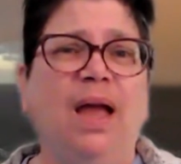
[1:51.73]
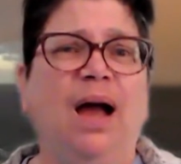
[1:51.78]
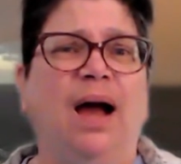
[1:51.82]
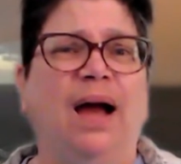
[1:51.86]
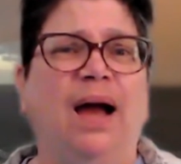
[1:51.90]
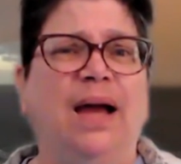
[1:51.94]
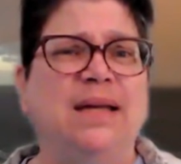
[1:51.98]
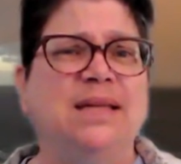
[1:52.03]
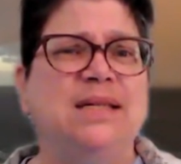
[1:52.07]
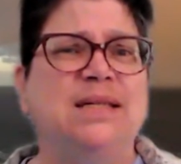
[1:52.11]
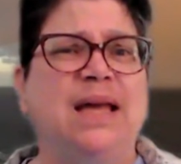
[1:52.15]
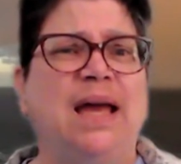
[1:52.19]

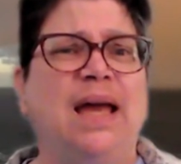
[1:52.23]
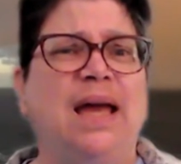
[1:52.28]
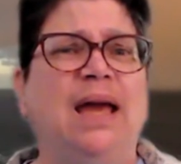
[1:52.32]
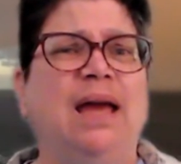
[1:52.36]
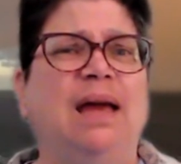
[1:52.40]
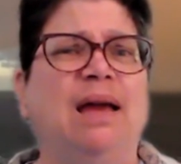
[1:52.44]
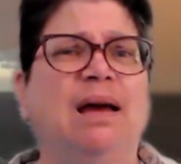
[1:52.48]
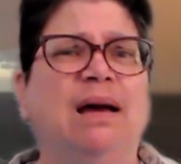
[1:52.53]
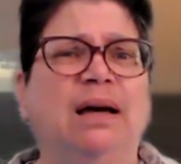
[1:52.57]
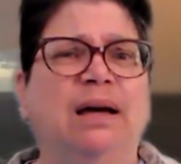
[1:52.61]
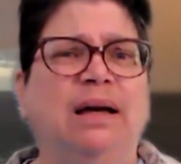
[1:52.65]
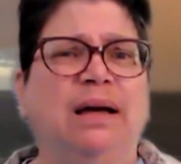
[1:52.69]
I
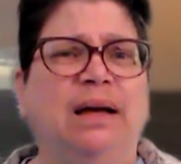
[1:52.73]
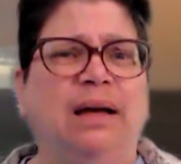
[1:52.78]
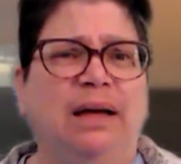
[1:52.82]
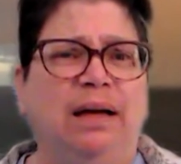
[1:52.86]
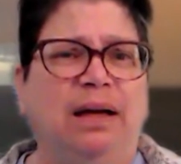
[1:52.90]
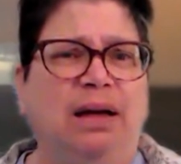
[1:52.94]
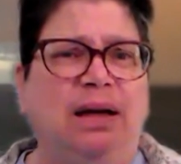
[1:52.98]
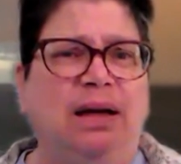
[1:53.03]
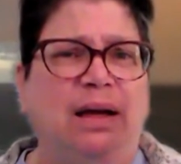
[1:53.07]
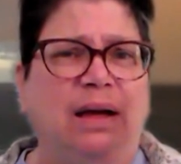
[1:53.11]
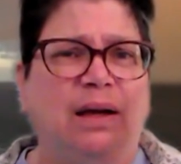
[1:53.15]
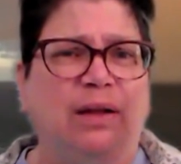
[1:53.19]
say
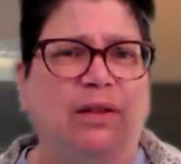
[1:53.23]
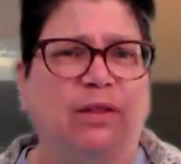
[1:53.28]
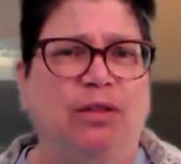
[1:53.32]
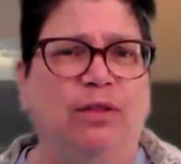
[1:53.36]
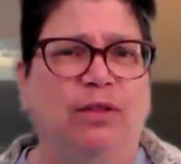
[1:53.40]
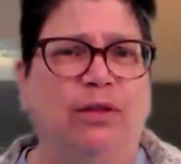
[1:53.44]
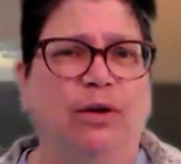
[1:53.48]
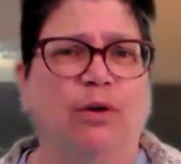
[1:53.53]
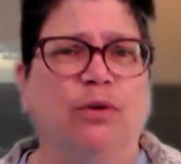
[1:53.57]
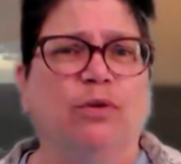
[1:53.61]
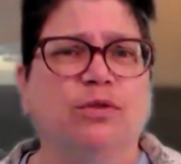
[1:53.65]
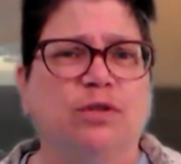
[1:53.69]

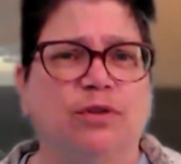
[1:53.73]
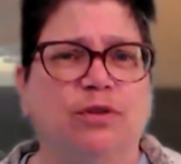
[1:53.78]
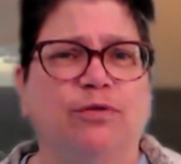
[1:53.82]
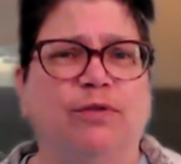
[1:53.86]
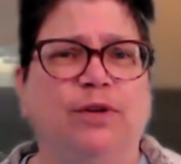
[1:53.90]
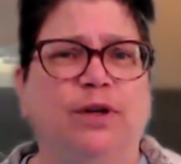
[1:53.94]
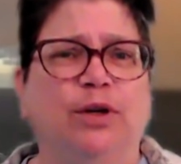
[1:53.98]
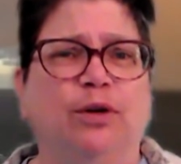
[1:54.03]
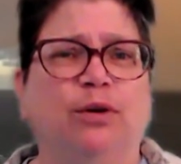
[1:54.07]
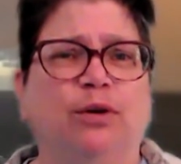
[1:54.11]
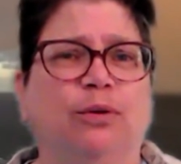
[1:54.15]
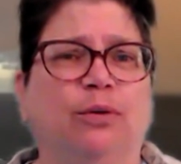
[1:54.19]
those of
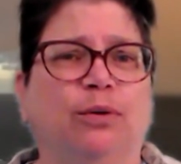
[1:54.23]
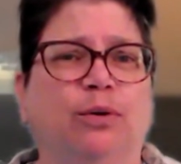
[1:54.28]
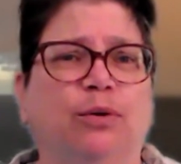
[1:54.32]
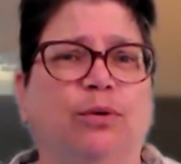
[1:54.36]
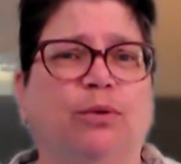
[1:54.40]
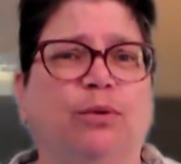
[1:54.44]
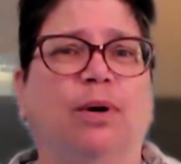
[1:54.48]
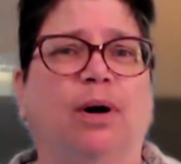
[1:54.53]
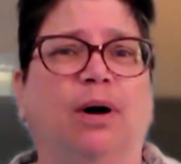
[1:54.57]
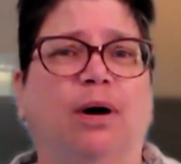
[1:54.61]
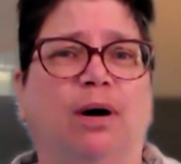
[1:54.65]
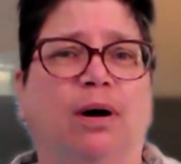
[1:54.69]
you
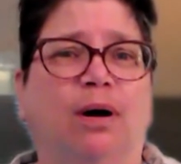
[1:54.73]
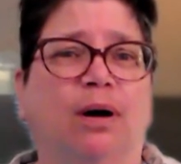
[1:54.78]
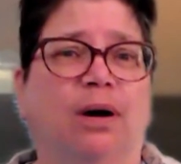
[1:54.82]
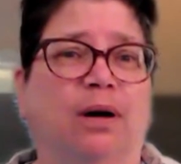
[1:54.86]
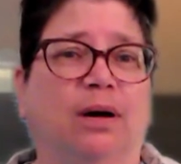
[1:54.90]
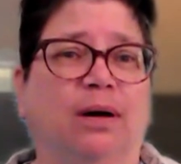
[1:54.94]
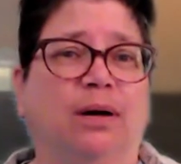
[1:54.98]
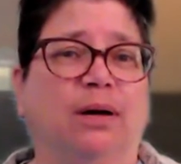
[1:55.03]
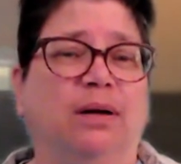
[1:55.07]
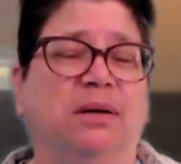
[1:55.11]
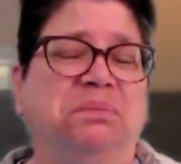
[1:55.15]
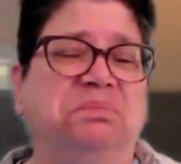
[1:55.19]
who
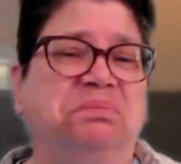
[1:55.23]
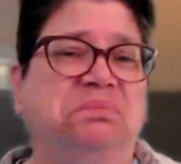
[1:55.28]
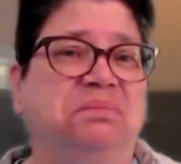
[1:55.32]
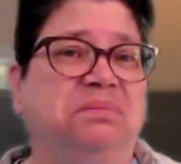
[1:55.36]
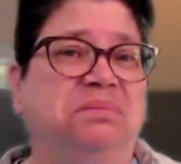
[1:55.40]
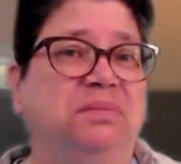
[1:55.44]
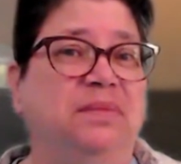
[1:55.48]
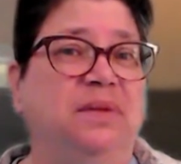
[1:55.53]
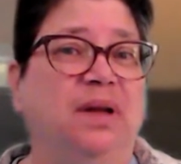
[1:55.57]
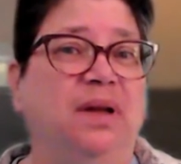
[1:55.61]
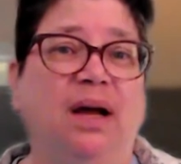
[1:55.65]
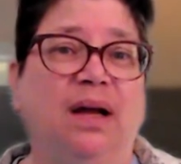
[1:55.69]
are
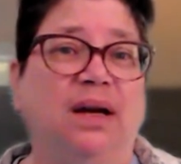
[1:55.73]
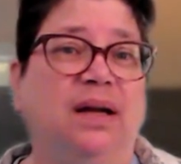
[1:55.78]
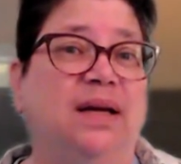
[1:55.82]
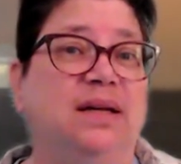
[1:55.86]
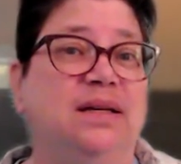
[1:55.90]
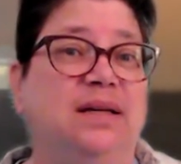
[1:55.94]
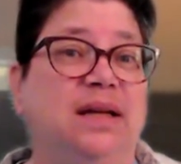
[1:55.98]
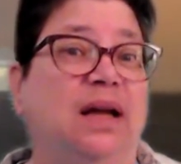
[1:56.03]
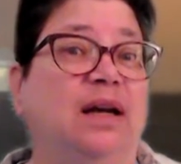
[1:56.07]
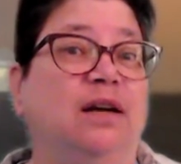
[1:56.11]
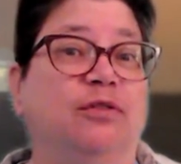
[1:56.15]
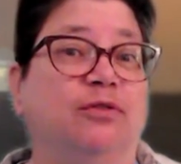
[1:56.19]
not
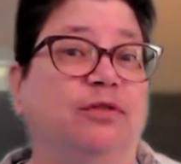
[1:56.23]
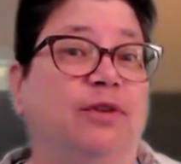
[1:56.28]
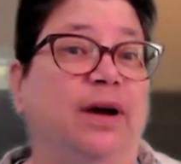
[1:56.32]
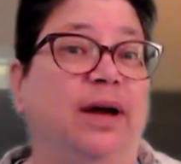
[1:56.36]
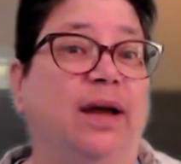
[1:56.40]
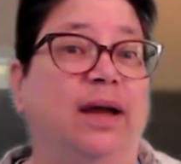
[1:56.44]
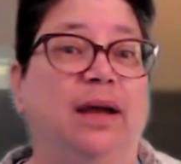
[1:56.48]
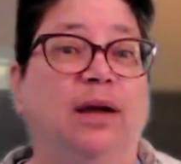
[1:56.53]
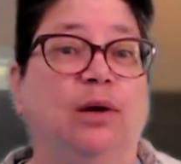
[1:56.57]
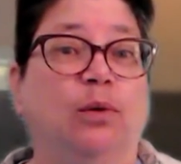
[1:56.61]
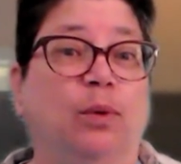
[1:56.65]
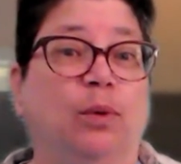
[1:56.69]

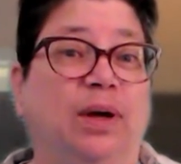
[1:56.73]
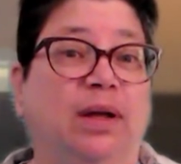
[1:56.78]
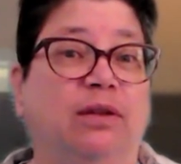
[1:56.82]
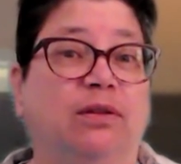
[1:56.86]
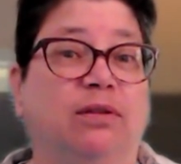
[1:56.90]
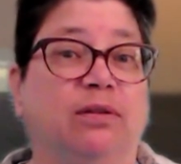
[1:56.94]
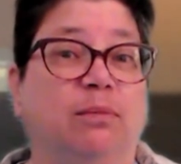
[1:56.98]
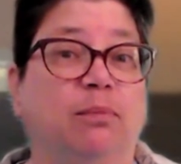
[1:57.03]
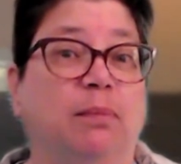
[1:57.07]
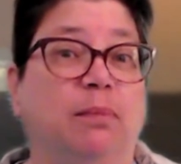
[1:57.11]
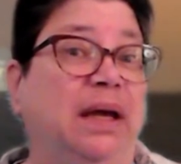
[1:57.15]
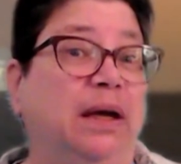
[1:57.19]
identifying
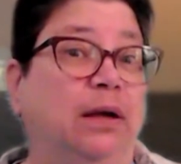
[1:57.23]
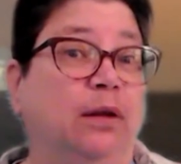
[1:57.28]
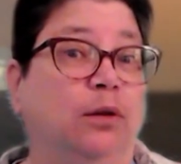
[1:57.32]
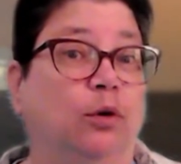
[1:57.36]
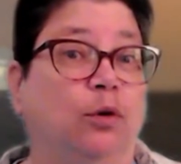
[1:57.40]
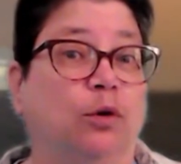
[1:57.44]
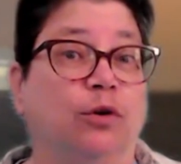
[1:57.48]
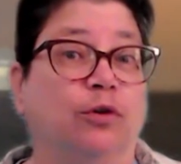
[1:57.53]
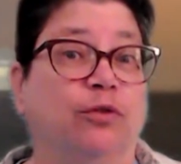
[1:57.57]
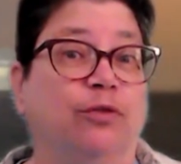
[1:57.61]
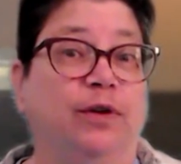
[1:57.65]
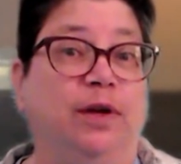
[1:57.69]
with male
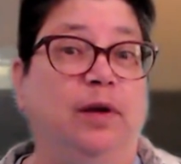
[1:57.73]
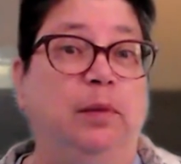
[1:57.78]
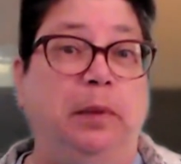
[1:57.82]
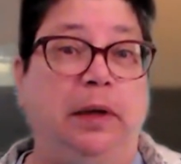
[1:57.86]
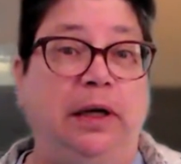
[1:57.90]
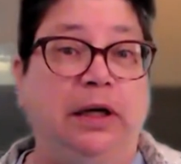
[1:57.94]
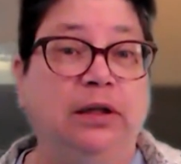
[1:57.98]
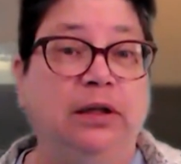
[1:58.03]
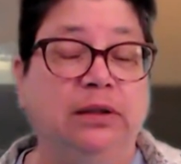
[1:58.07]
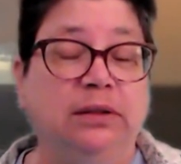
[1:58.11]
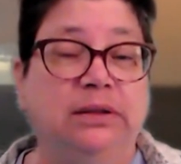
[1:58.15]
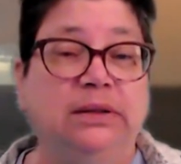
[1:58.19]
or
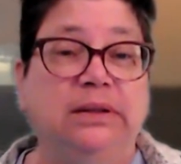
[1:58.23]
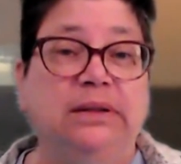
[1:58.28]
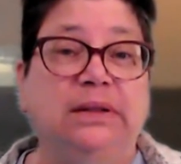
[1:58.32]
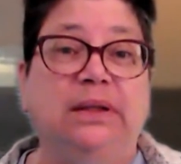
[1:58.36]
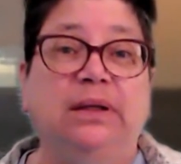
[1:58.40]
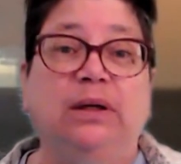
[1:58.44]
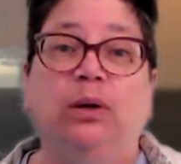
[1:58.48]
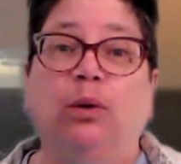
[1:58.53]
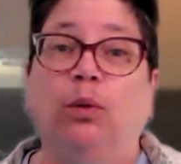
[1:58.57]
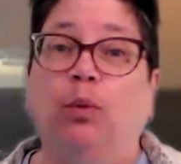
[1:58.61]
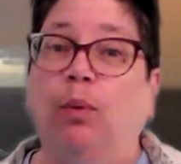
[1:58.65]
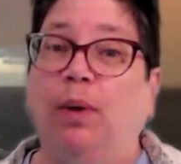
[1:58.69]
female,
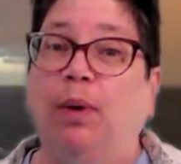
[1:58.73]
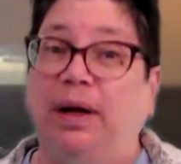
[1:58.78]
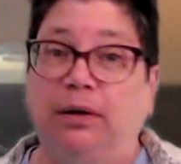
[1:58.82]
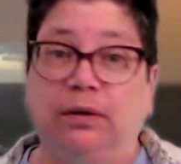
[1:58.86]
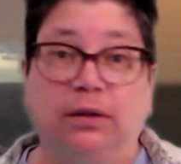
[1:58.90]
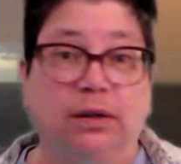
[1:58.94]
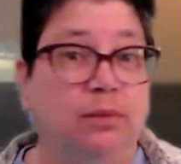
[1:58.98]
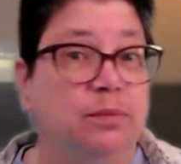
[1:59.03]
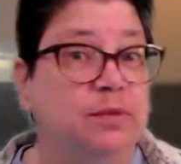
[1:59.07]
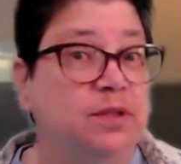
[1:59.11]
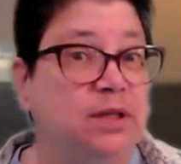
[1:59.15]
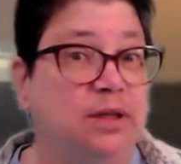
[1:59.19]

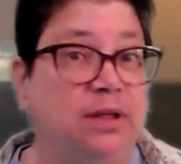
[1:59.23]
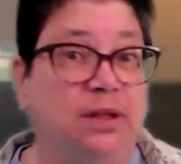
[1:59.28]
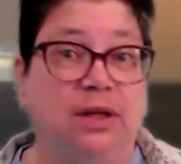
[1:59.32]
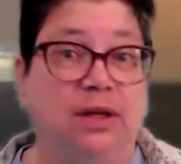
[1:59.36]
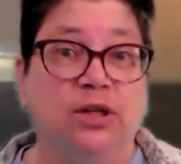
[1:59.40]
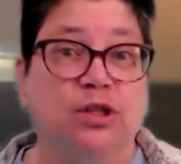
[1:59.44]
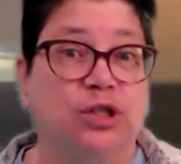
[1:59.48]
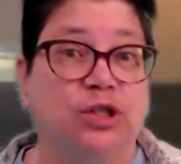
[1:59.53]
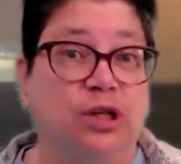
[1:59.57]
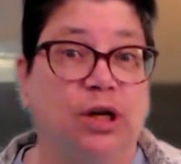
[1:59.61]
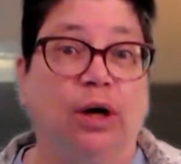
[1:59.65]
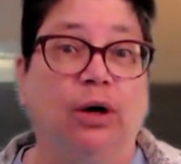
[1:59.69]
welcome to
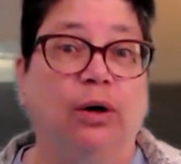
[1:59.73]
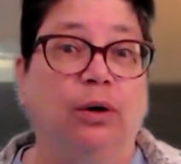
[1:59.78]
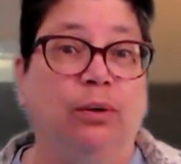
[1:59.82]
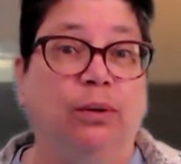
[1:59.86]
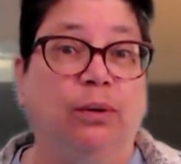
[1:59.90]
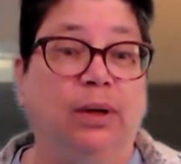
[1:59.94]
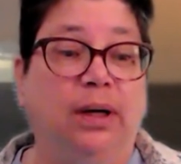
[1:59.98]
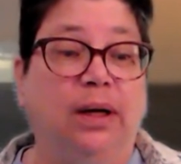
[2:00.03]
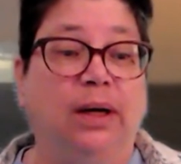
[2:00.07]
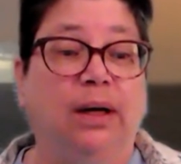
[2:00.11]
this show.